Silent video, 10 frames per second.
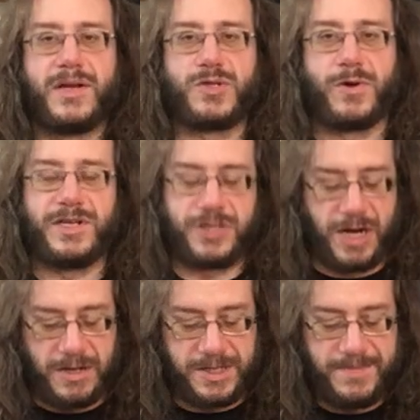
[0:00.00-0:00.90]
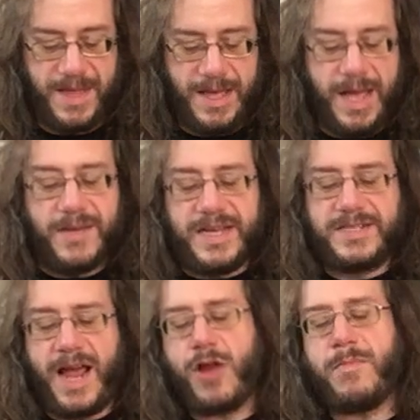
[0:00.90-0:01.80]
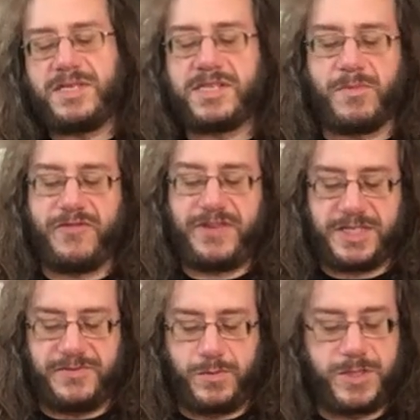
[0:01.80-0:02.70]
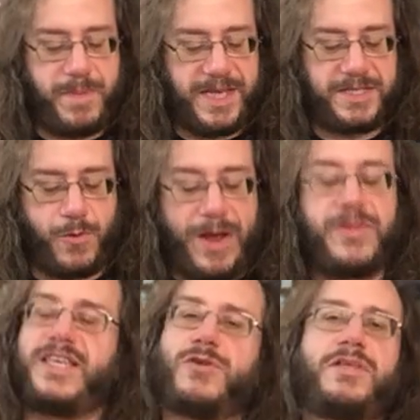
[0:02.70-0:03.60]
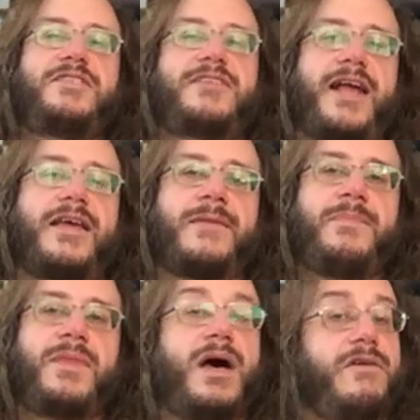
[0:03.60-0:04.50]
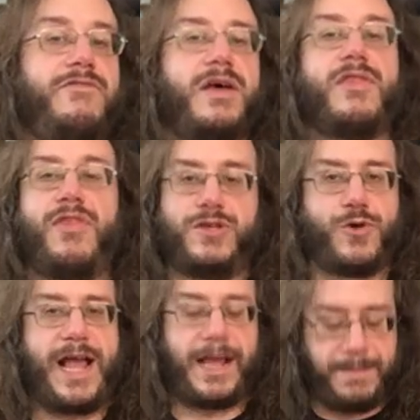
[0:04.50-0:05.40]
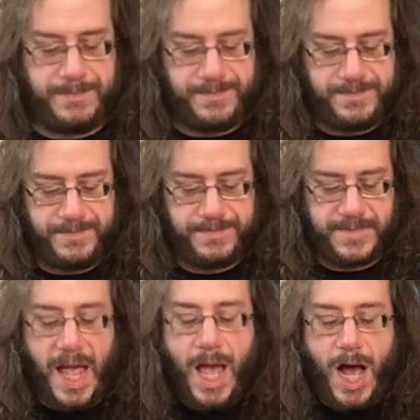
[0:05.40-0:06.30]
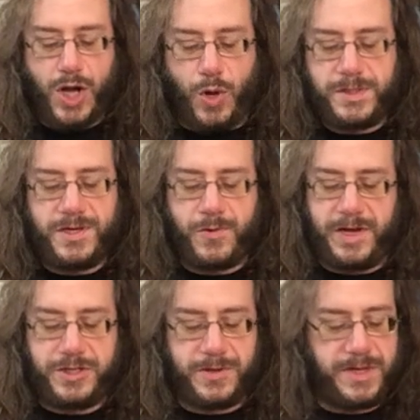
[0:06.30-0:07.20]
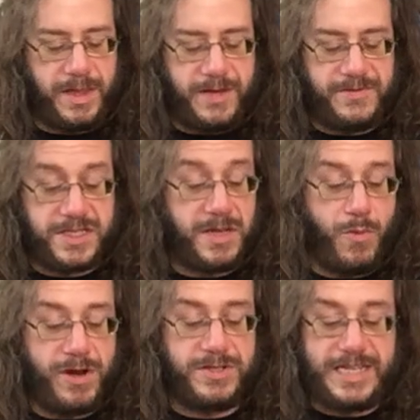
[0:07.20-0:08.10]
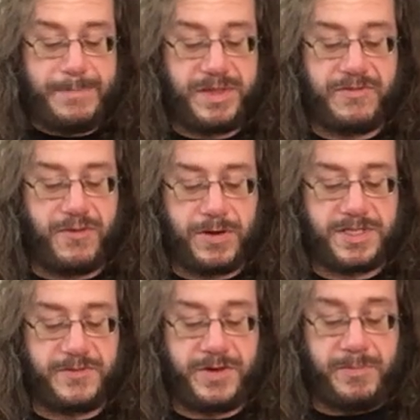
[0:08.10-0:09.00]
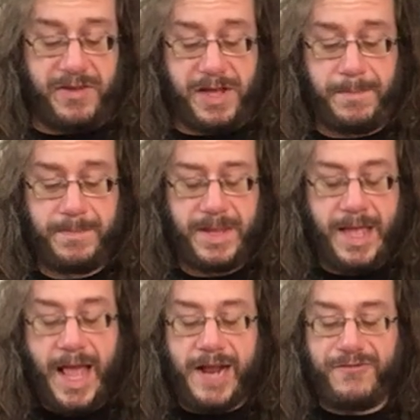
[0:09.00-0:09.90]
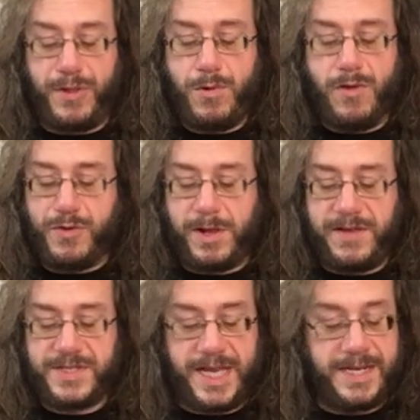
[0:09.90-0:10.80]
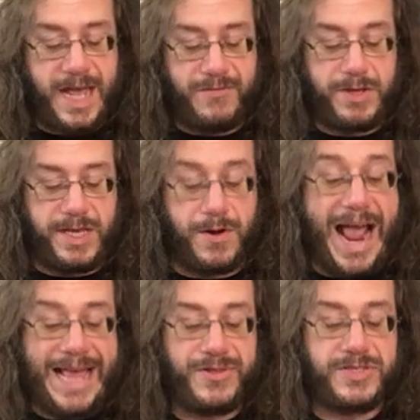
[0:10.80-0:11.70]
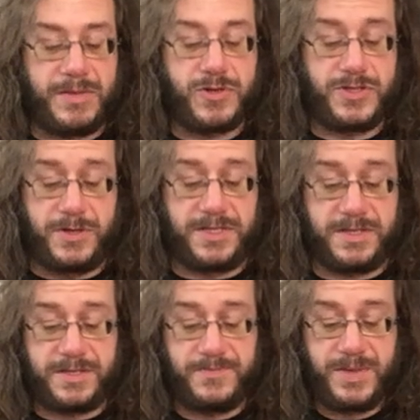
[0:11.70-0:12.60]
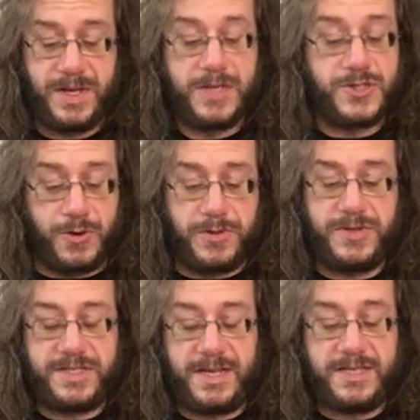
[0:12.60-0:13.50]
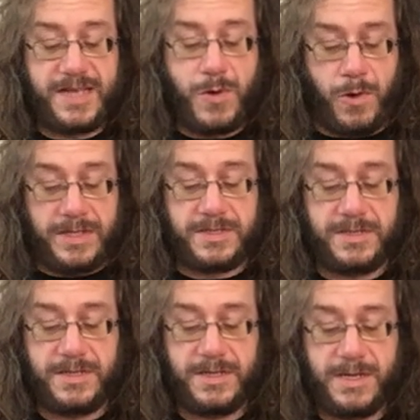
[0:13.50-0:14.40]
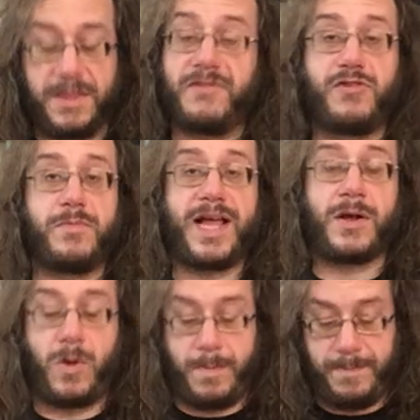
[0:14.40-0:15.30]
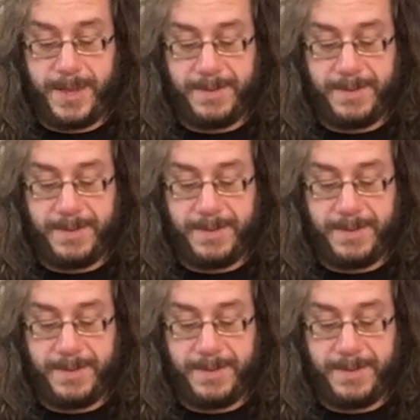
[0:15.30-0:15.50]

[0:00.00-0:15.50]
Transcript: Torin chuckled. The entire Midsummer Festival was based around the yearly sighting of the dragon a golden creature that lived somewhere deep in the forest of Nimvale. It flew over Cliff's End every year at the summer solstice, circled the city state once, then flew back home.